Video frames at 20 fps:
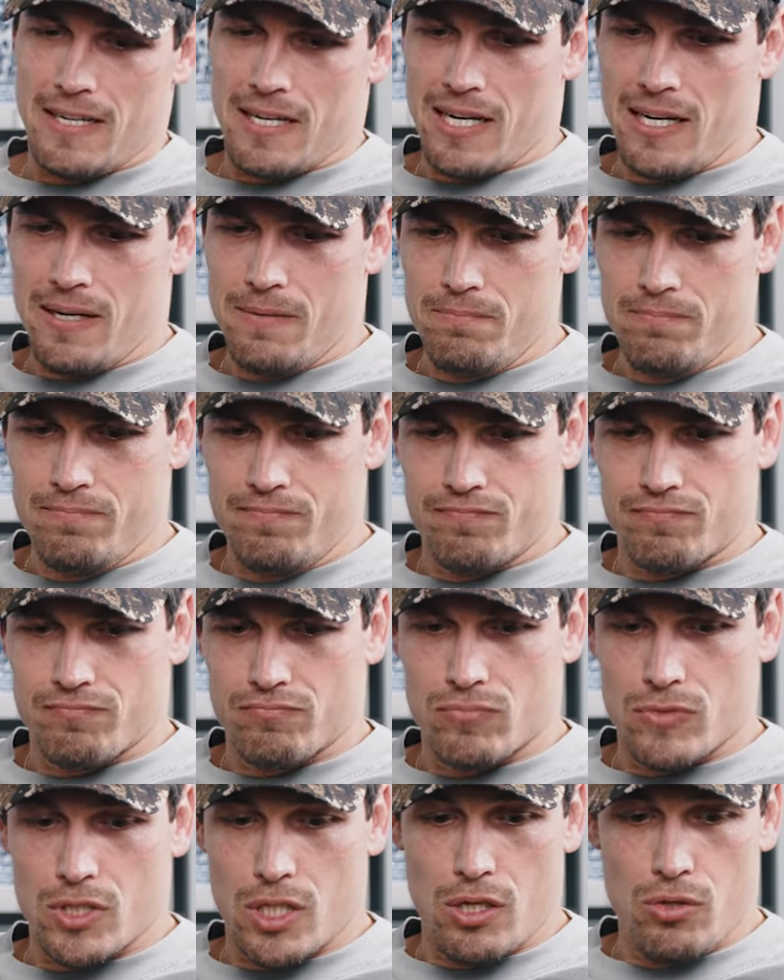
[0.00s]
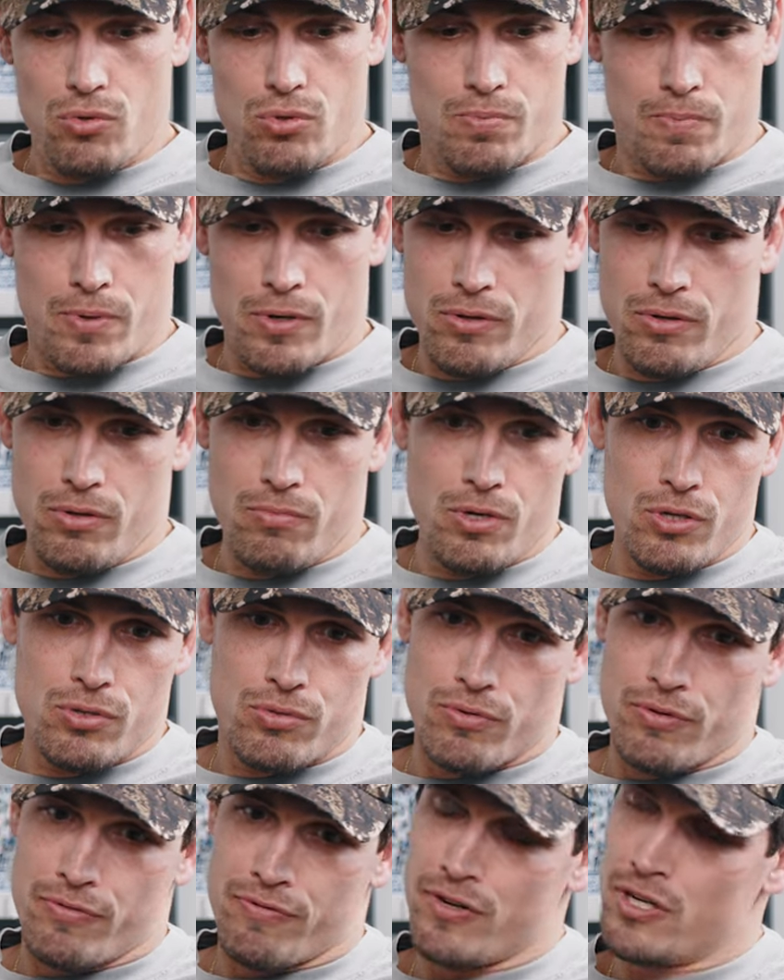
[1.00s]
Um, it was probably the
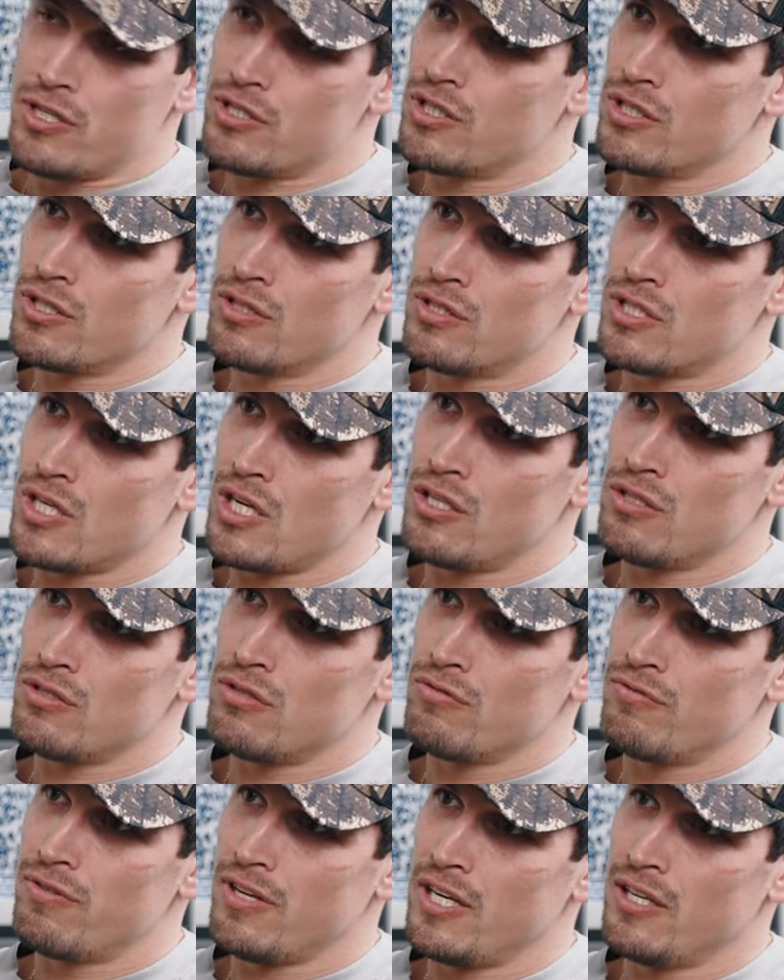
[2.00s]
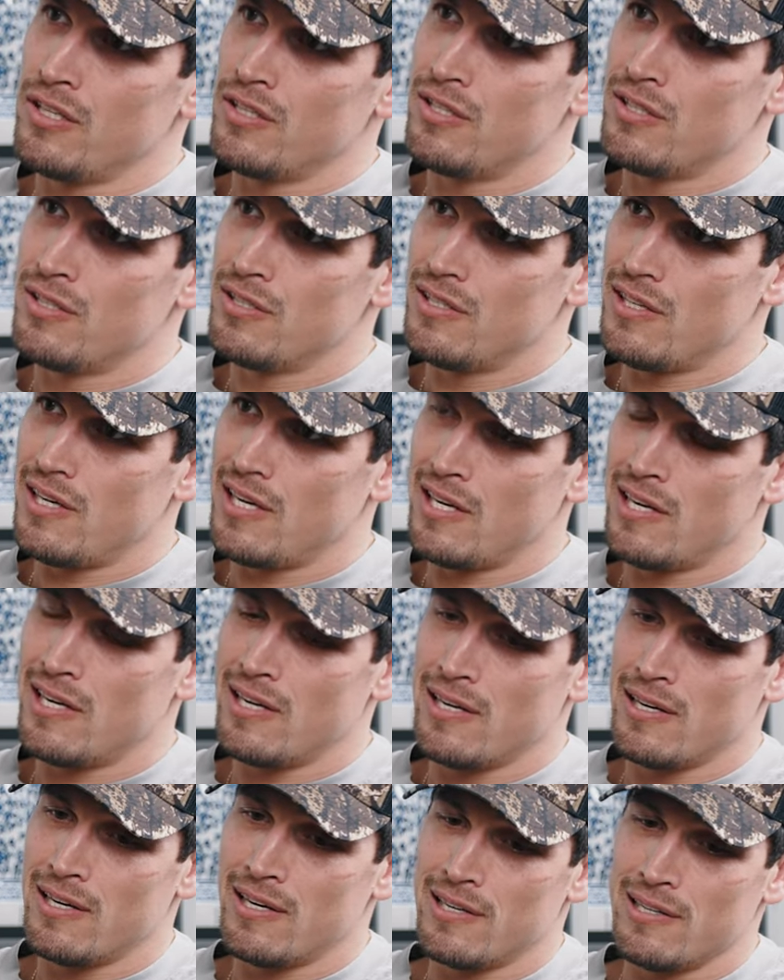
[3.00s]
most refreshing change I've had.
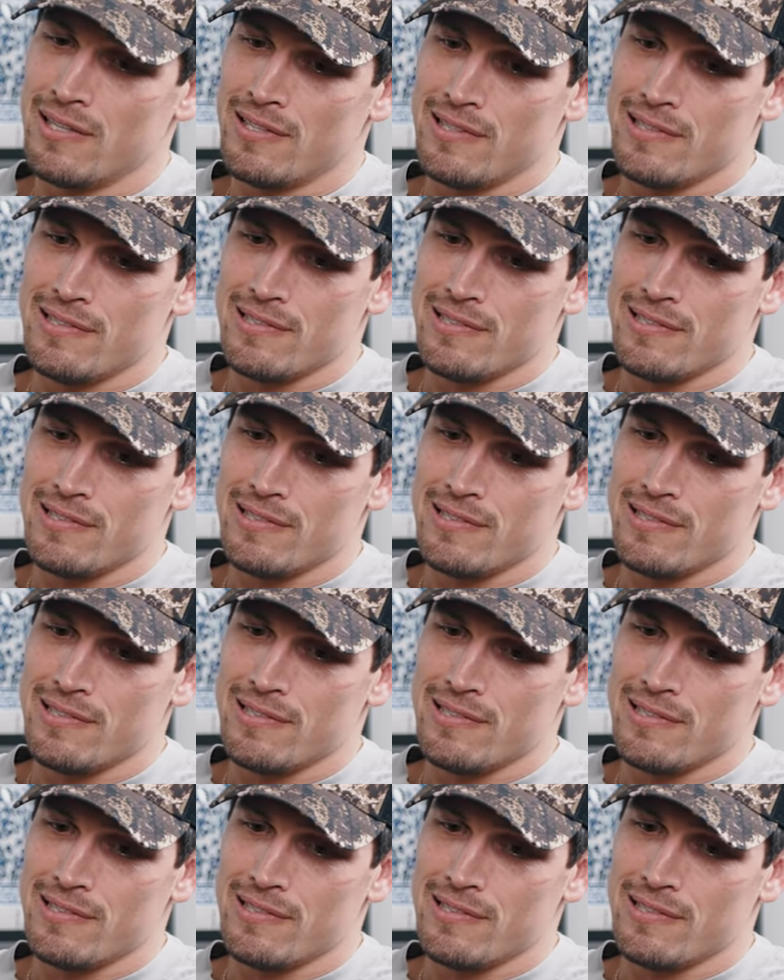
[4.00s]
Uh,